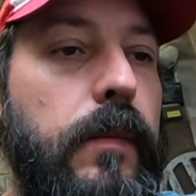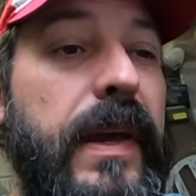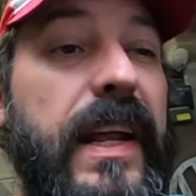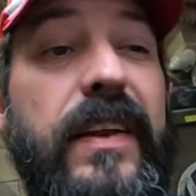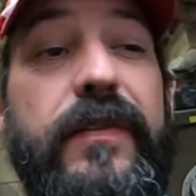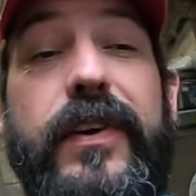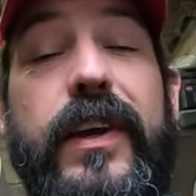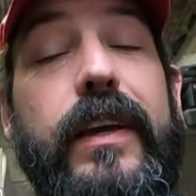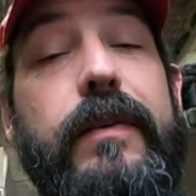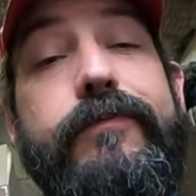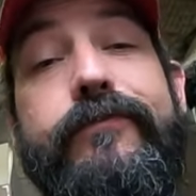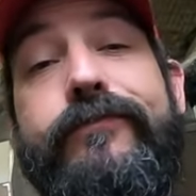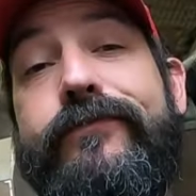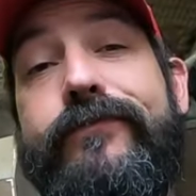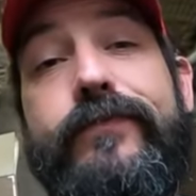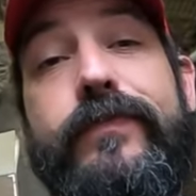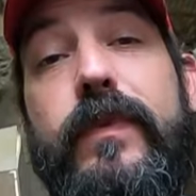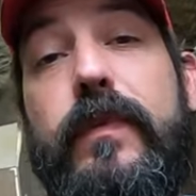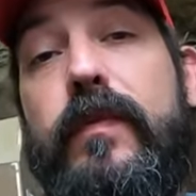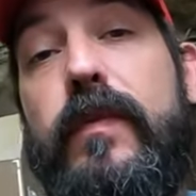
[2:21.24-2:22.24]
I mean, if you
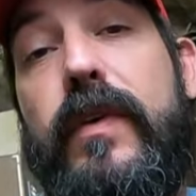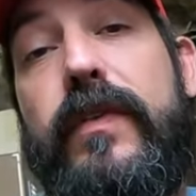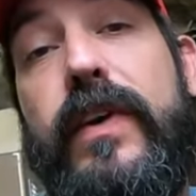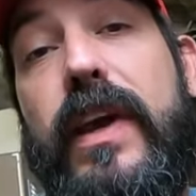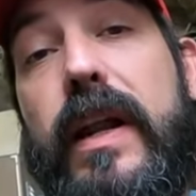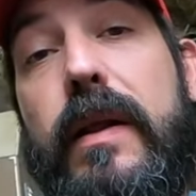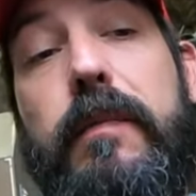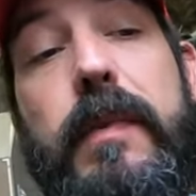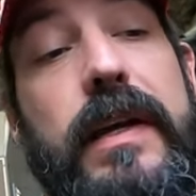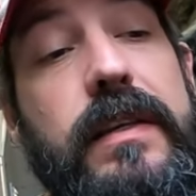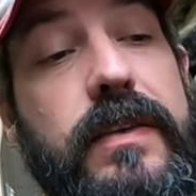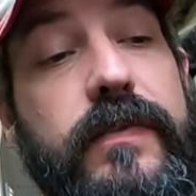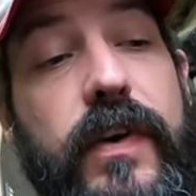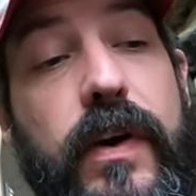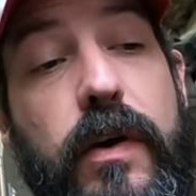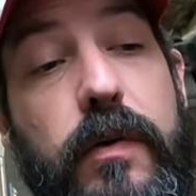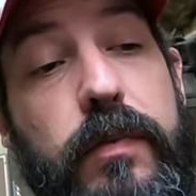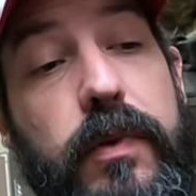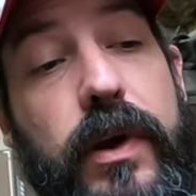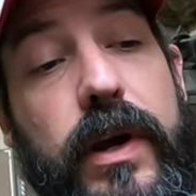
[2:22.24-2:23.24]
had a massive
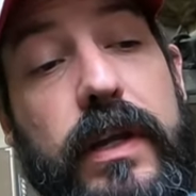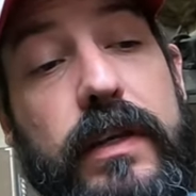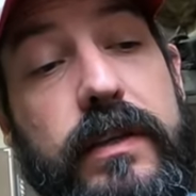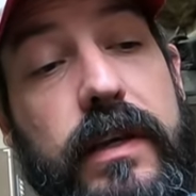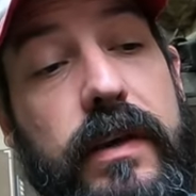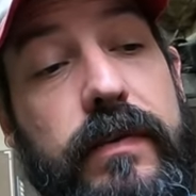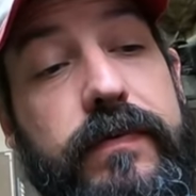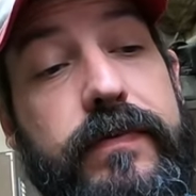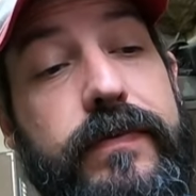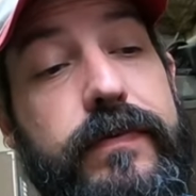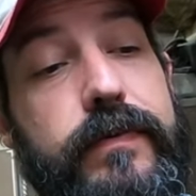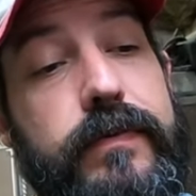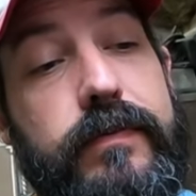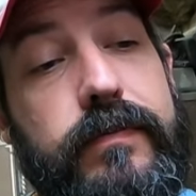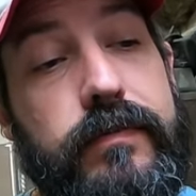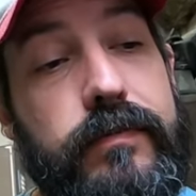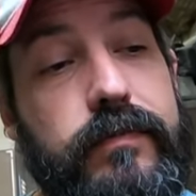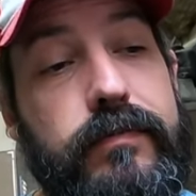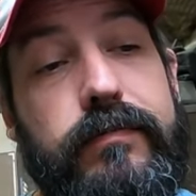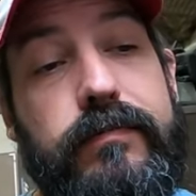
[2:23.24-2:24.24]
air abrasive
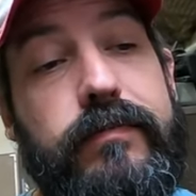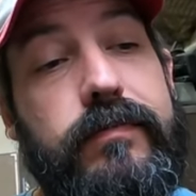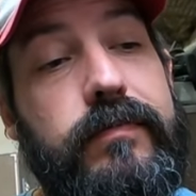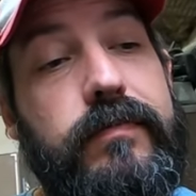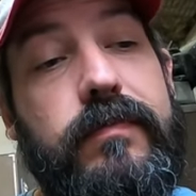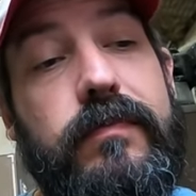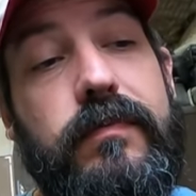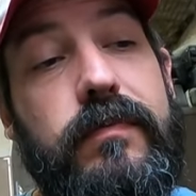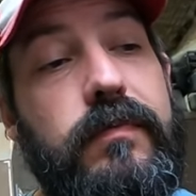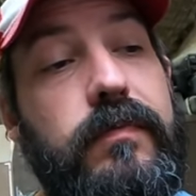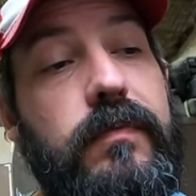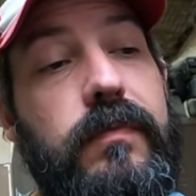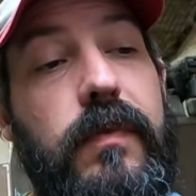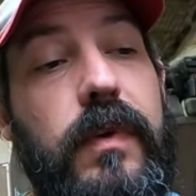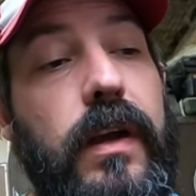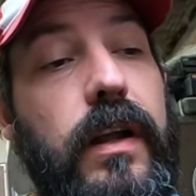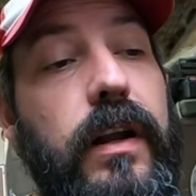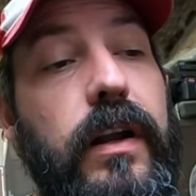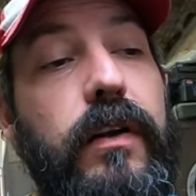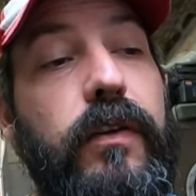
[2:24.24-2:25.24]

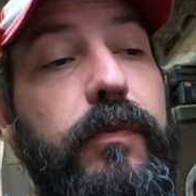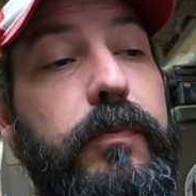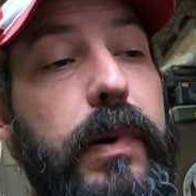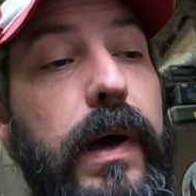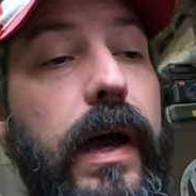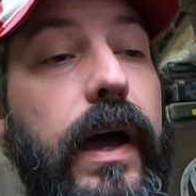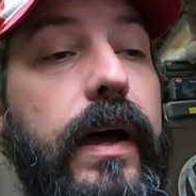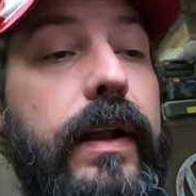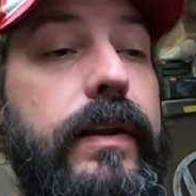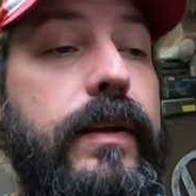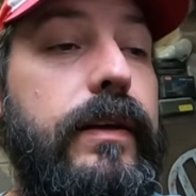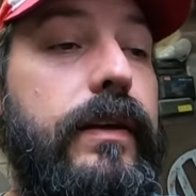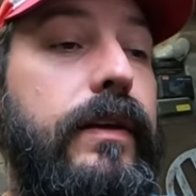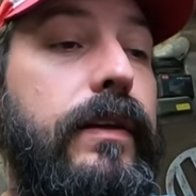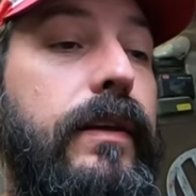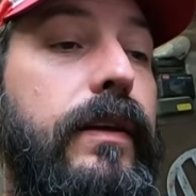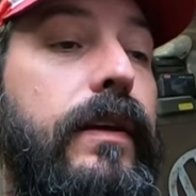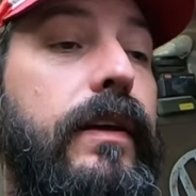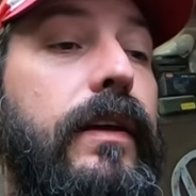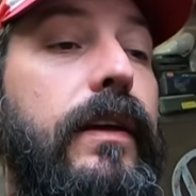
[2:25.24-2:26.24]
and enough powder
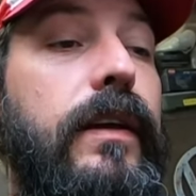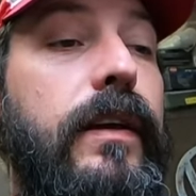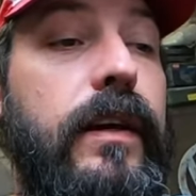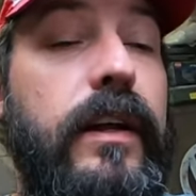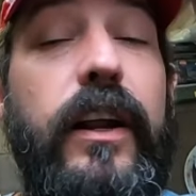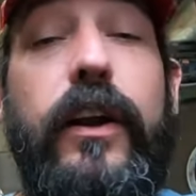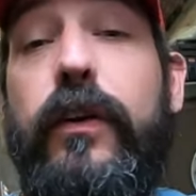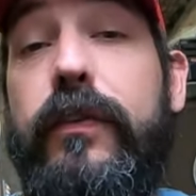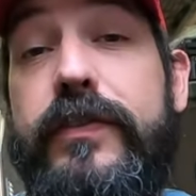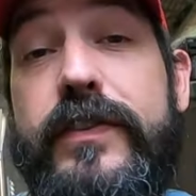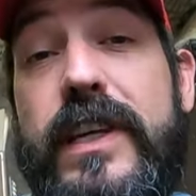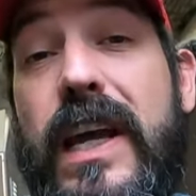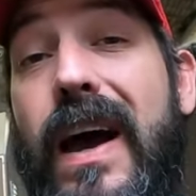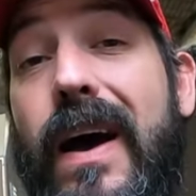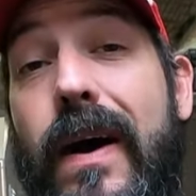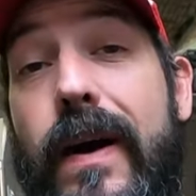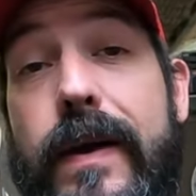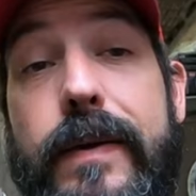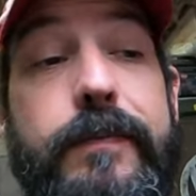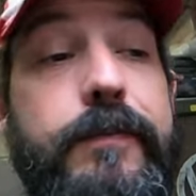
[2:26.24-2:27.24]
and enough
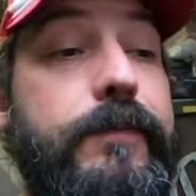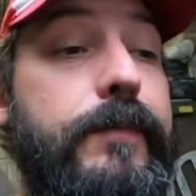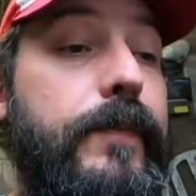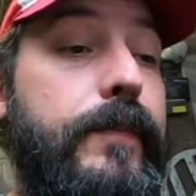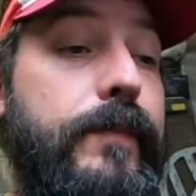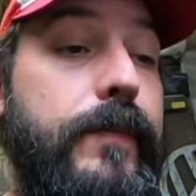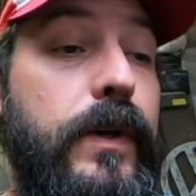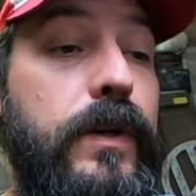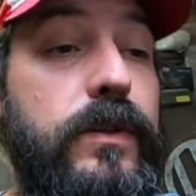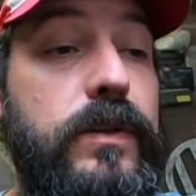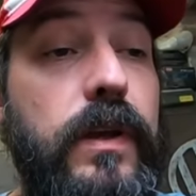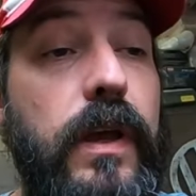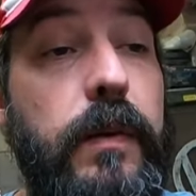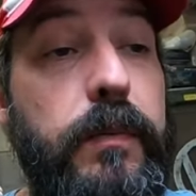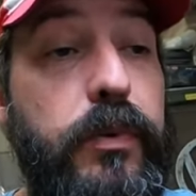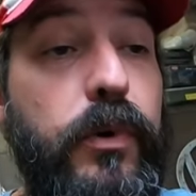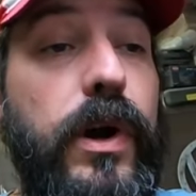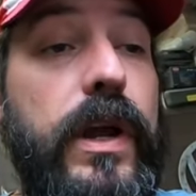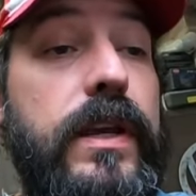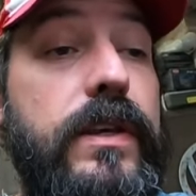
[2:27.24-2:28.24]
time.
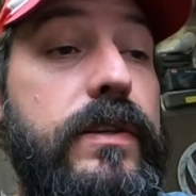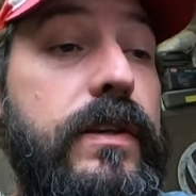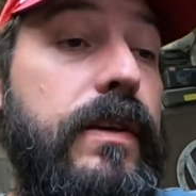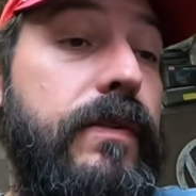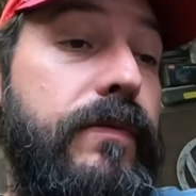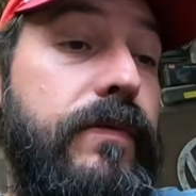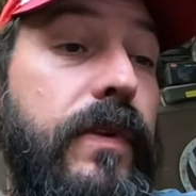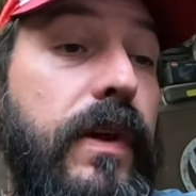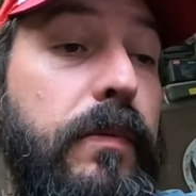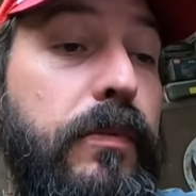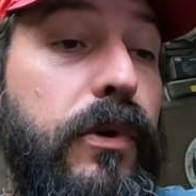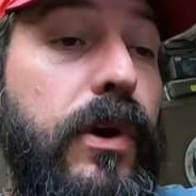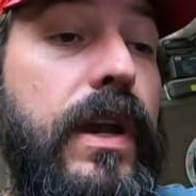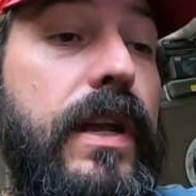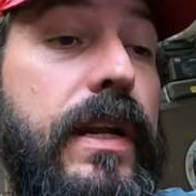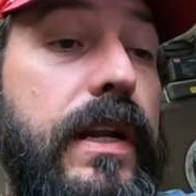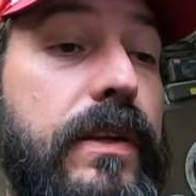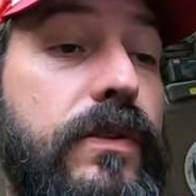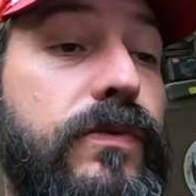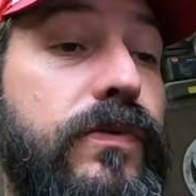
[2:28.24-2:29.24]

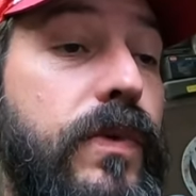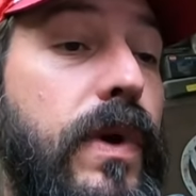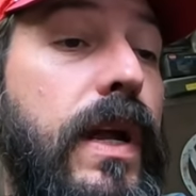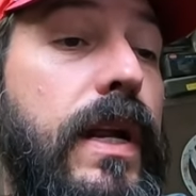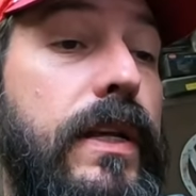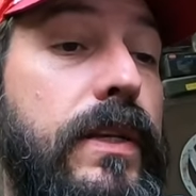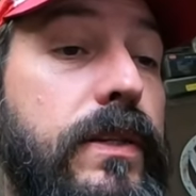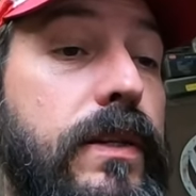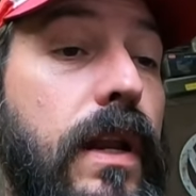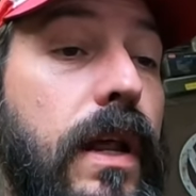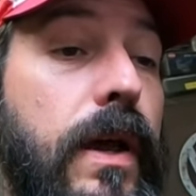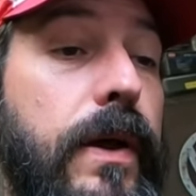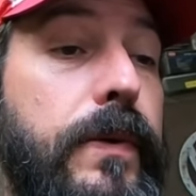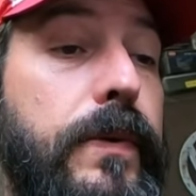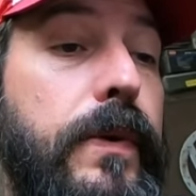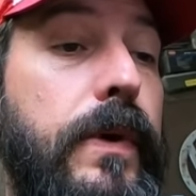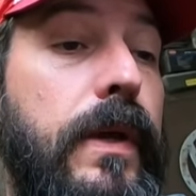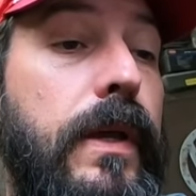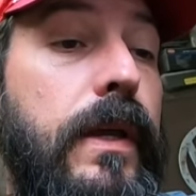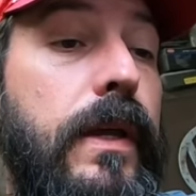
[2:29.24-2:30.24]
Abrading's really
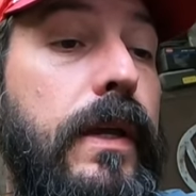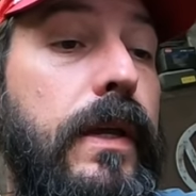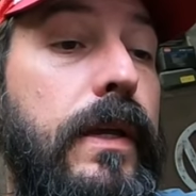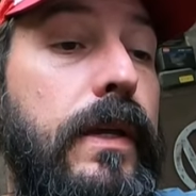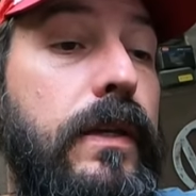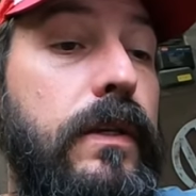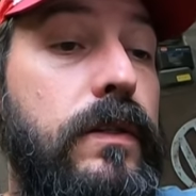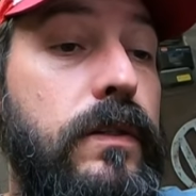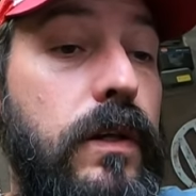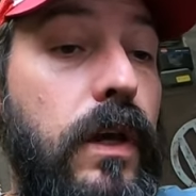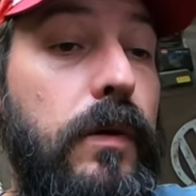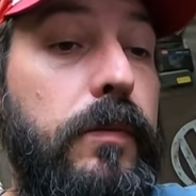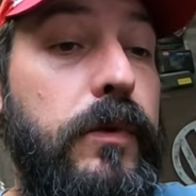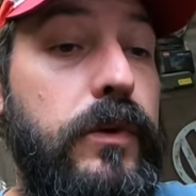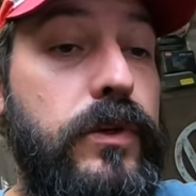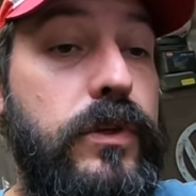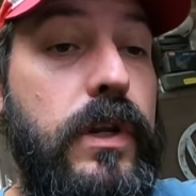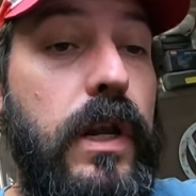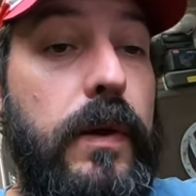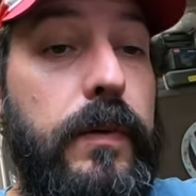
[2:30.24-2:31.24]
slow, so
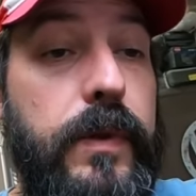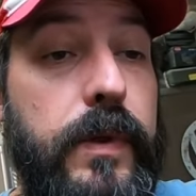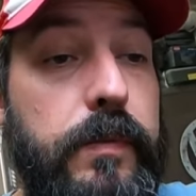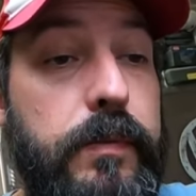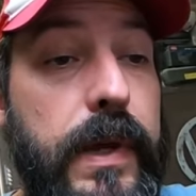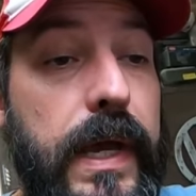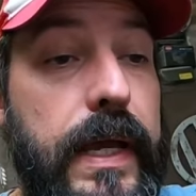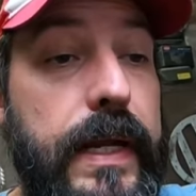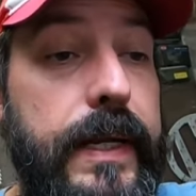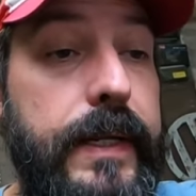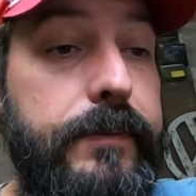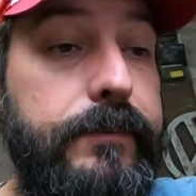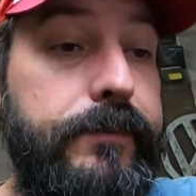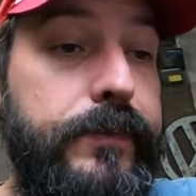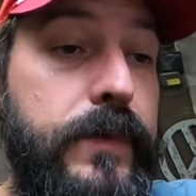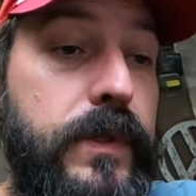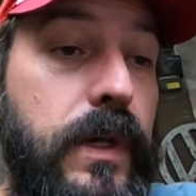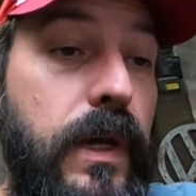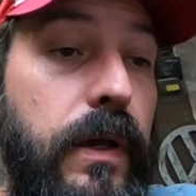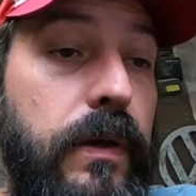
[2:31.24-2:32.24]
much slower than
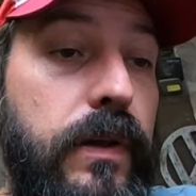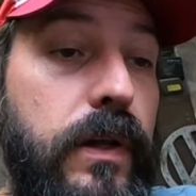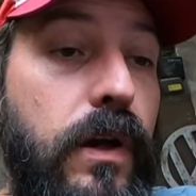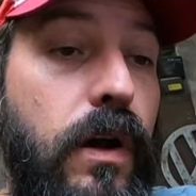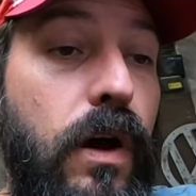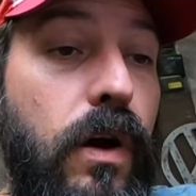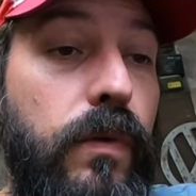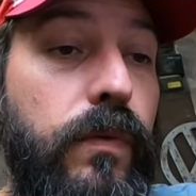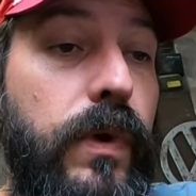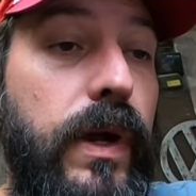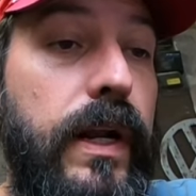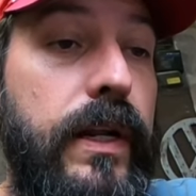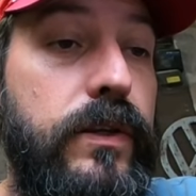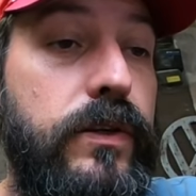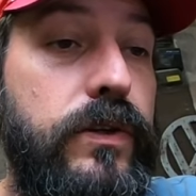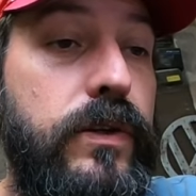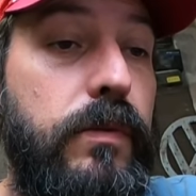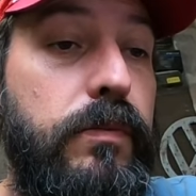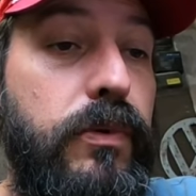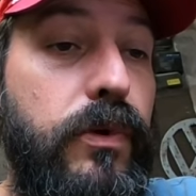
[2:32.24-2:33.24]
penning, so you can't really
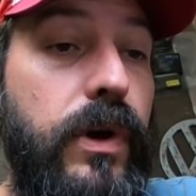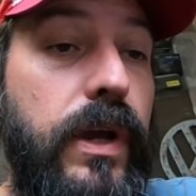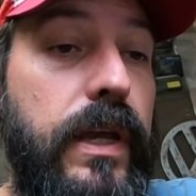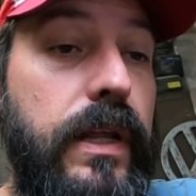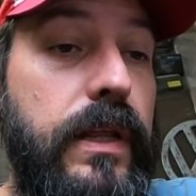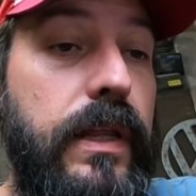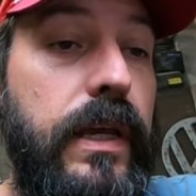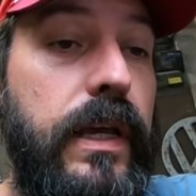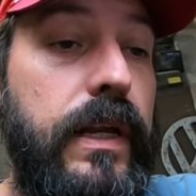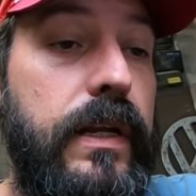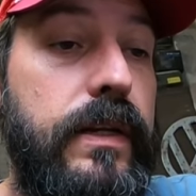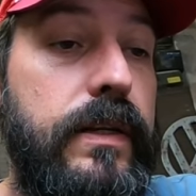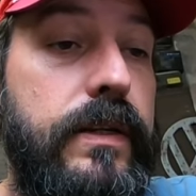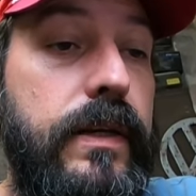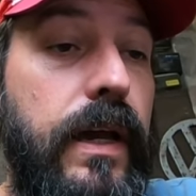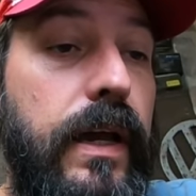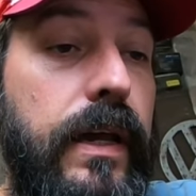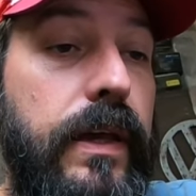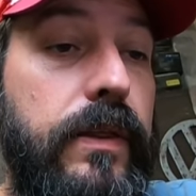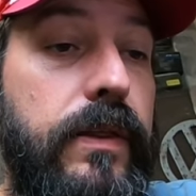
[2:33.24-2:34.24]
just abrade the
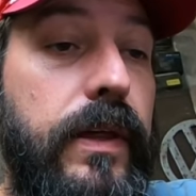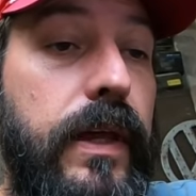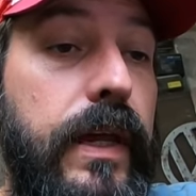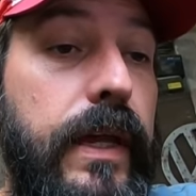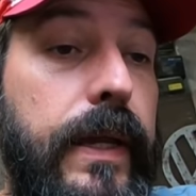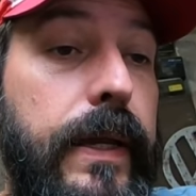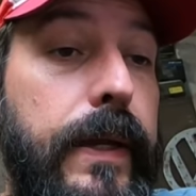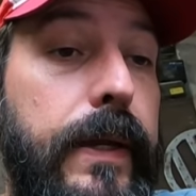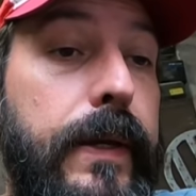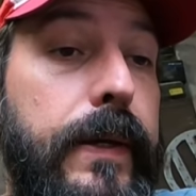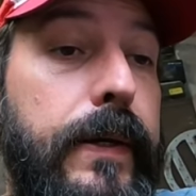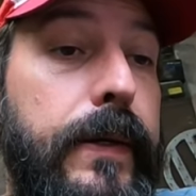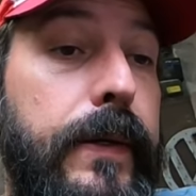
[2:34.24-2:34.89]
entire thing.